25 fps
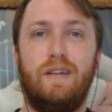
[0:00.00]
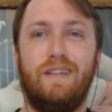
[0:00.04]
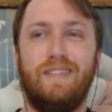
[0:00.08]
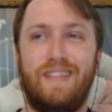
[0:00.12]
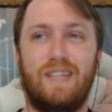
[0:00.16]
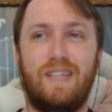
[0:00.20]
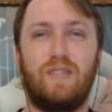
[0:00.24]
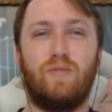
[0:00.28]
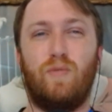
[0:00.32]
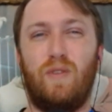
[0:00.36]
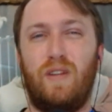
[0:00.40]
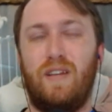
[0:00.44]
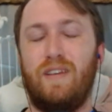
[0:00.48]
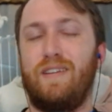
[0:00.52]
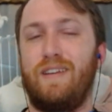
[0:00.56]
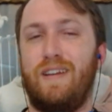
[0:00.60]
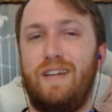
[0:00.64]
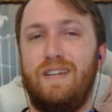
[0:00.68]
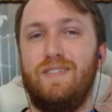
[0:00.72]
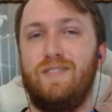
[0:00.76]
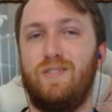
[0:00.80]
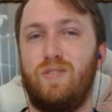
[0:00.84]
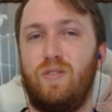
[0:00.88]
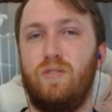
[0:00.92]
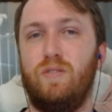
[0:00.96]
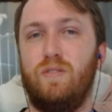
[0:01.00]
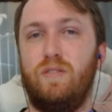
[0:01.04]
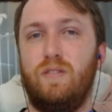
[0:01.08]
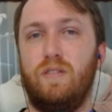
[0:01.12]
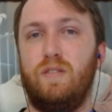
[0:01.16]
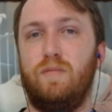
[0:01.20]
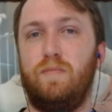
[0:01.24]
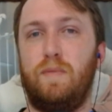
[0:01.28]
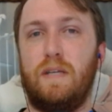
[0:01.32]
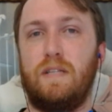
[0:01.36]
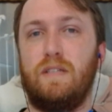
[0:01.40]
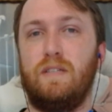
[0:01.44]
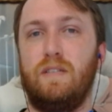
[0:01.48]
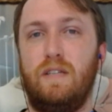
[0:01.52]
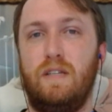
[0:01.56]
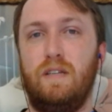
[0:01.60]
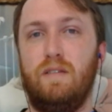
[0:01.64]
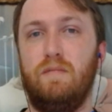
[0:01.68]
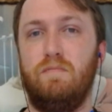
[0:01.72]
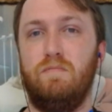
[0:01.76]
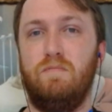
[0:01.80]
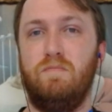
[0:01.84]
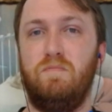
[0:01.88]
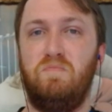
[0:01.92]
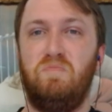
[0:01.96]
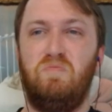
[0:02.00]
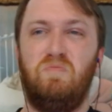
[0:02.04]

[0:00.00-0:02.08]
that's when i kind of started suspecting him